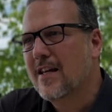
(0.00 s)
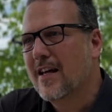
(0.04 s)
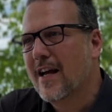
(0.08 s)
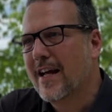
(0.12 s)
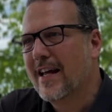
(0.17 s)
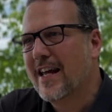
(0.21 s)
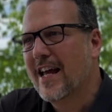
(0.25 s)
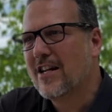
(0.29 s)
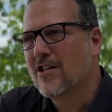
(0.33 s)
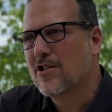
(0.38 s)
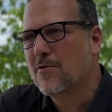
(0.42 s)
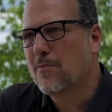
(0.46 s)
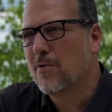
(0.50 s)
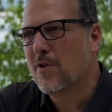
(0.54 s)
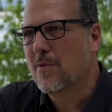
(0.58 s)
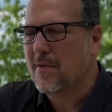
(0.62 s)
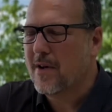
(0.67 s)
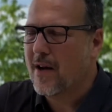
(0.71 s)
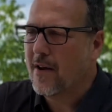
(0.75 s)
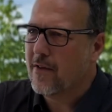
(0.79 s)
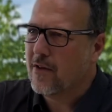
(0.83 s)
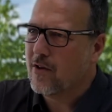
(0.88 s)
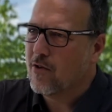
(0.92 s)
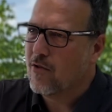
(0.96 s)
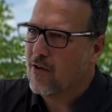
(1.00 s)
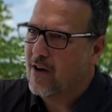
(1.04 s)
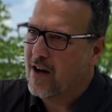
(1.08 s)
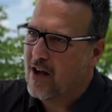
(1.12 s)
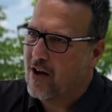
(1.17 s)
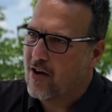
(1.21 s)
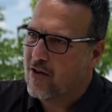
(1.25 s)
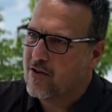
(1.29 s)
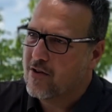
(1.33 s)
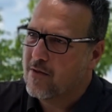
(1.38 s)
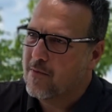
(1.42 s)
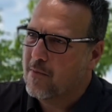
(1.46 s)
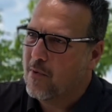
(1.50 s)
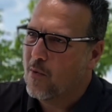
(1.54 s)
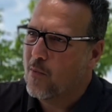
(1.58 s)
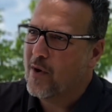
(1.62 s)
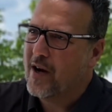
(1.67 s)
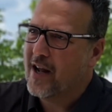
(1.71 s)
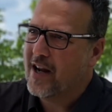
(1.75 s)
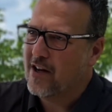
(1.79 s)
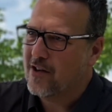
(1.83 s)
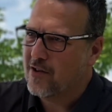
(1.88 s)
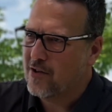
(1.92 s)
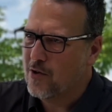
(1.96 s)
I can't just put him down on the ground, but
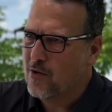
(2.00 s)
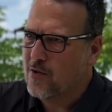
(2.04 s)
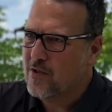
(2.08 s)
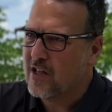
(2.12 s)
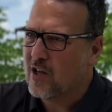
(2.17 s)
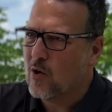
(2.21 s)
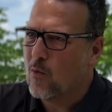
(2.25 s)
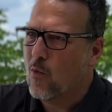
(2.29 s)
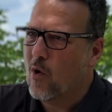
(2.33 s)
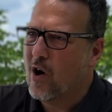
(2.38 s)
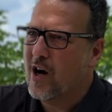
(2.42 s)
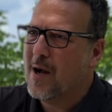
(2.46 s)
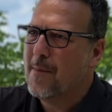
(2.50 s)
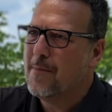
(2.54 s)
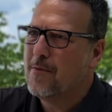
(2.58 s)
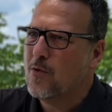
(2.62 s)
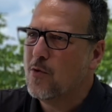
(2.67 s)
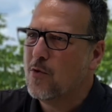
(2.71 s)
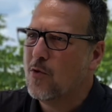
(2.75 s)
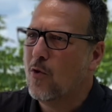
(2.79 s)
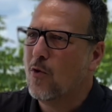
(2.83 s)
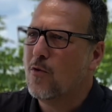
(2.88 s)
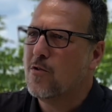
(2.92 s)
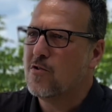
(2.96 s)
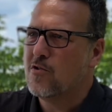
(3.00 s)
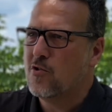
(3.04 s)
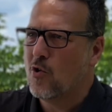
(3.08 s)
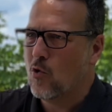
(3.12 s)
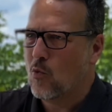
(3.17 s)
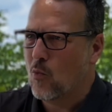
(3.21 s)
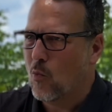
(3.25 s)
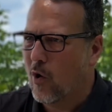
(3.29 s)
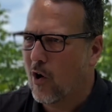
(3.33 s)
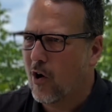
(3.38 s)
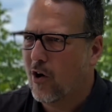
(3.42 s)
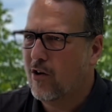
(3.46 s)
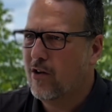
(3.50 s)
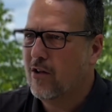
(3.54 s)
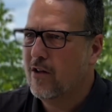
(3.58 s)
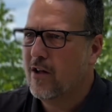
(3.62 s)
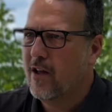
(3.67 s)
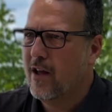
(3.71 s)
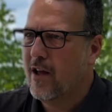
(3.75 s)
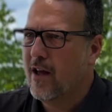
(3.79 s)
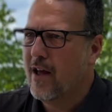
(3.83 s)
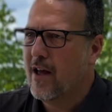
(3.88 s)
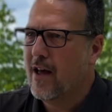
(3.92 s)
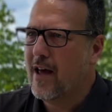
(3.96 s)
what I can do is I can walk up to an old stone wall.
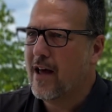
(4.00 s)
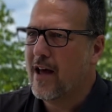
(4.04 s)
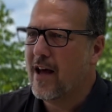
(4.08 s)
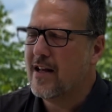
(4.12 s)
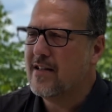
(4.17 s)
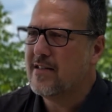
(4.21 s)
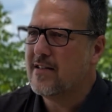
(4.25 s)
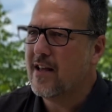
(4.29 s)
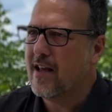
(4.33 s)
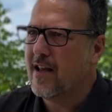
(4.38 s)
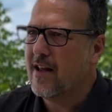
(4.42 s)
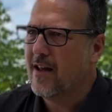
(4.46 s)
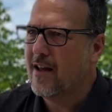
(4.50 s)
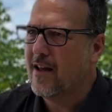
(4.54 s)
I say,